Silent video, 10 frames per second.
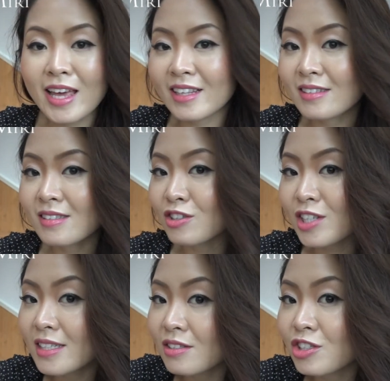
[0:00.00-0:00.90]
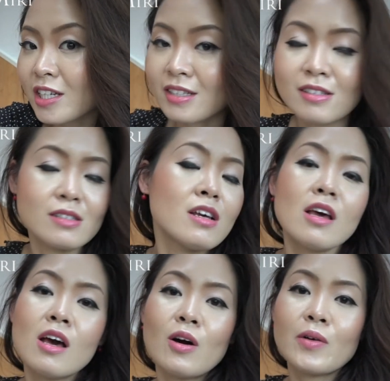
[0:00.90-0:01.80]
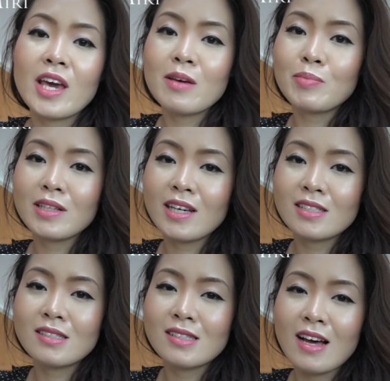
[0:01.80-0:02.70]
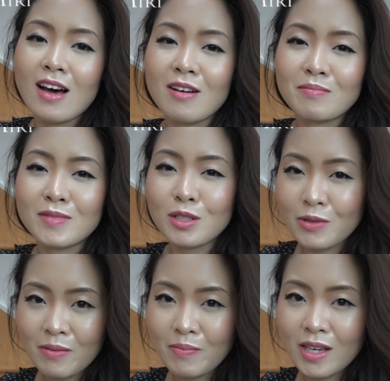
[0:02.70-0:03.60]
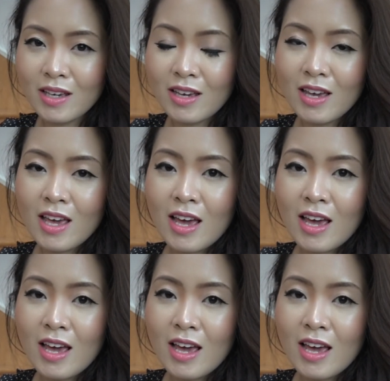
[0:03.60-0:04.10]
any suggestions. Okay, please um, tweet me.